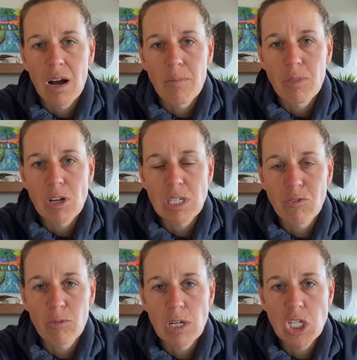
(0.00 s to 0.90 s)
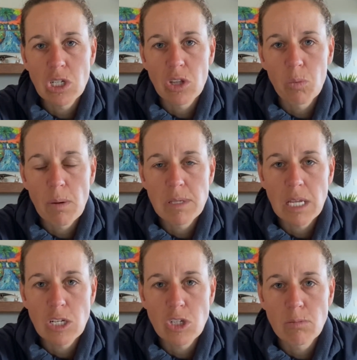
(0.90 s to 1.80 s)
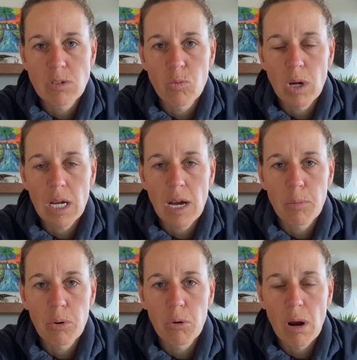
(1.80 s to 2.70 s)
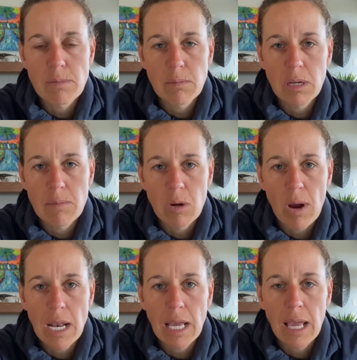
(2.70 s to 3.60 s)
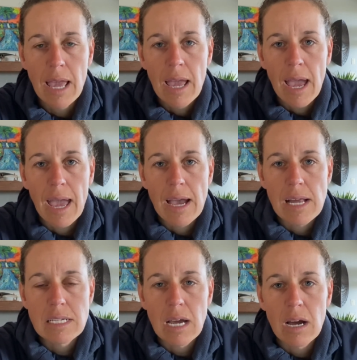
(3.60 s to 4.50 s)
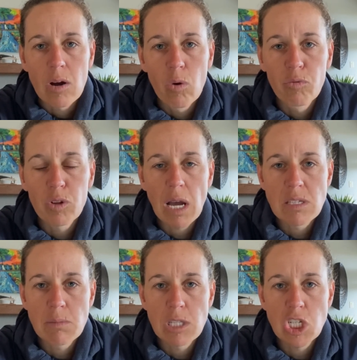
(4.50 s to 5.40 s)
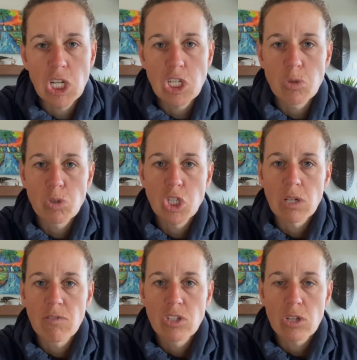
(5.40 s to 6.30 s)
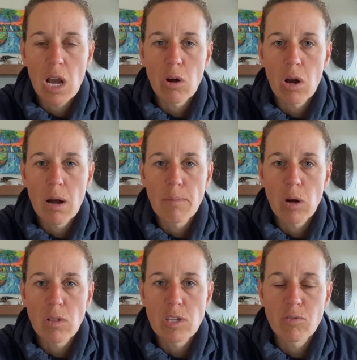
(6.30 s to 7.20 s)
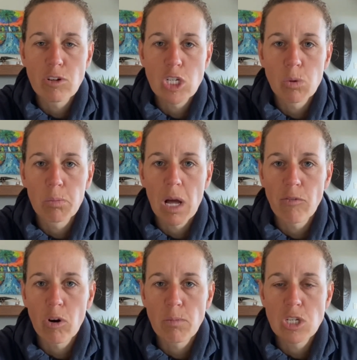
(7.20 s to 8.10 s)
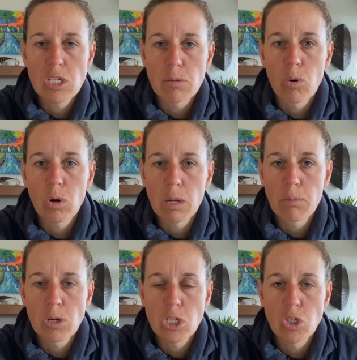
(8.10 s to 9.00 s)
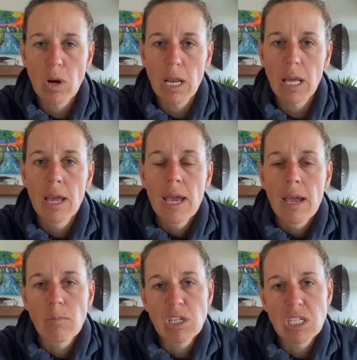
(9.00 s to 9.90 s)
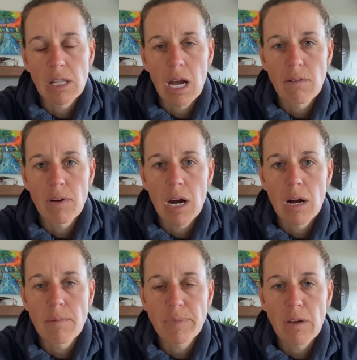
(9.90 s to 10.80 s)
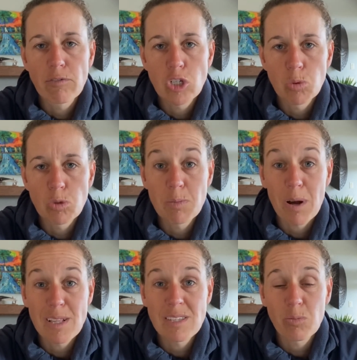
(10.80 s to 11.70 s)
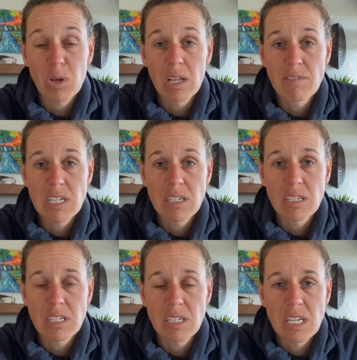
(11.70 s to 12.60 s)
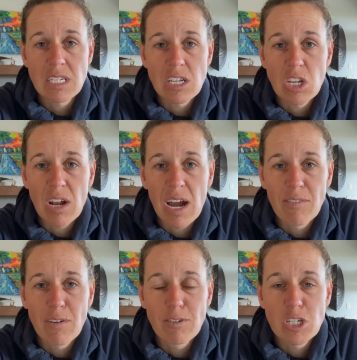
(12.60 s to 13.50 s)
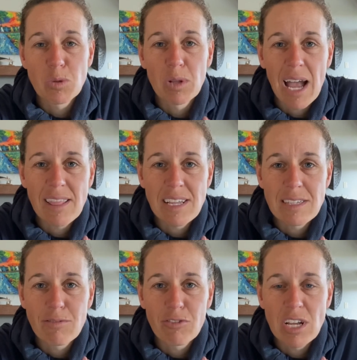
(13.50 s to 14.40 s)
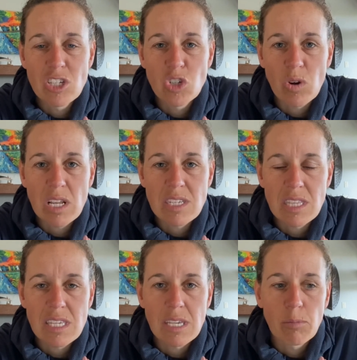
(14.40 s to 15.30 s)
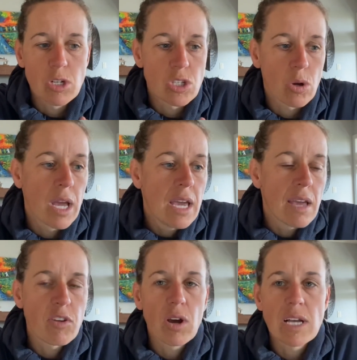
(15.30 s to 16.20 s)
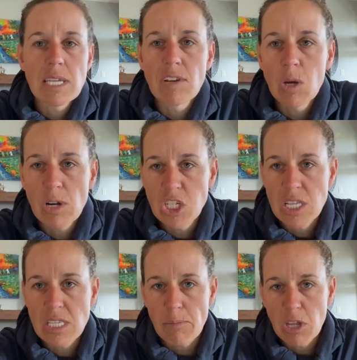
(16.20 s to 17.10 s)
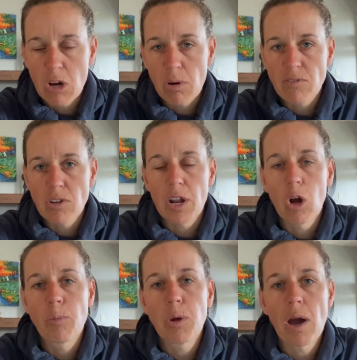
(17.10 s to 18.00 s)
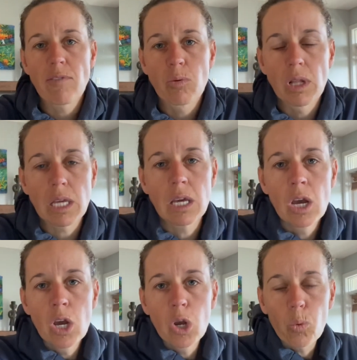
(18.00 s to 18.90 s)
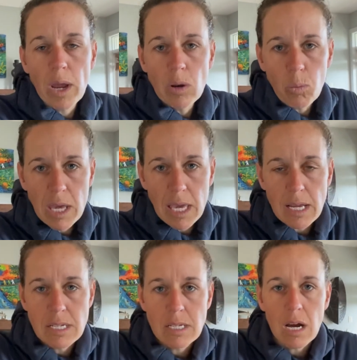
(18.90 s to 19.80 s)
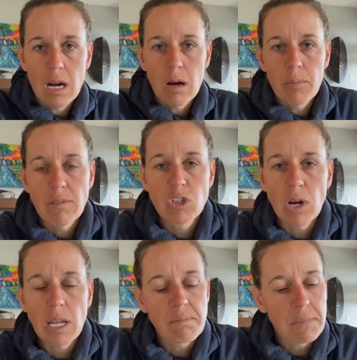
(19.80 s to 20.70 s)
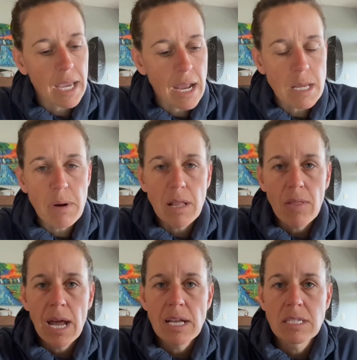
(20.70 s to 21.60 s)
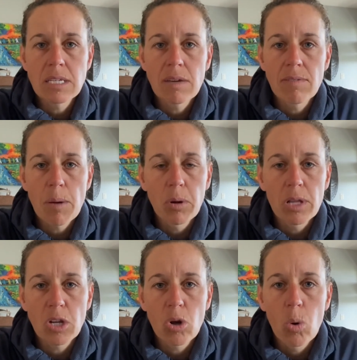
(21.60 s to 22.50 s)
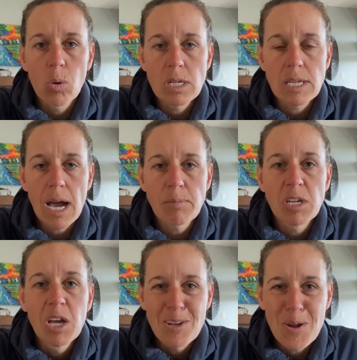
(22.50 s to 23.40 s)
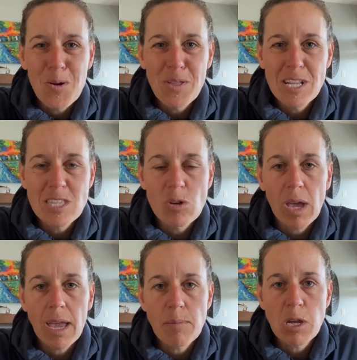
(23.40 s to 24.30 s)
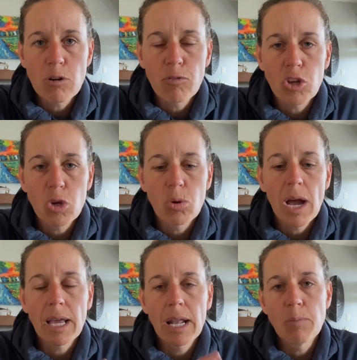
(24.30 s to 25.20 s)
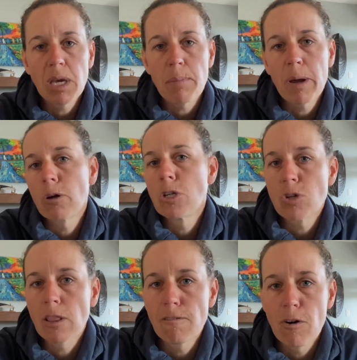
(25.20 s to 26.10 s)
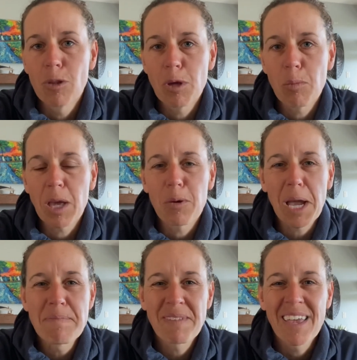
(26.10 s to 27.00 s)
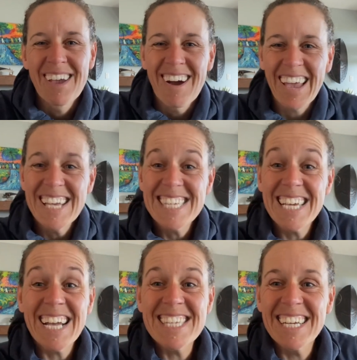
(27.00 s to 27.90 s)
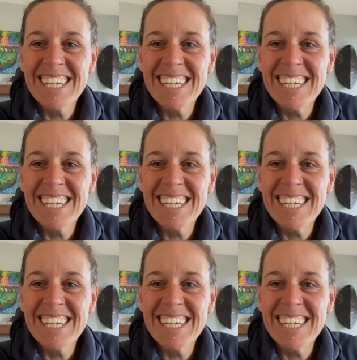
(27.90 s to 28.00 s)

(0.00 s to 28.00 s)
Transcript: there's information on the website in terms of what kind of programs I'm going to be writing, and hopefully how some of the changes will shift out of this virtual platform into some more in-person training. And we still have virtual spots. We'd love to continue to have our virtual athletes and friends join us in the summer. So if you guys have any questions, let me know. If not, I hope you have a really great weekend of training. Anybody that has to give up or let go or adapt, know that it's okay. I'm here for you. I can help you get back on track the following week. Okay, see you guys.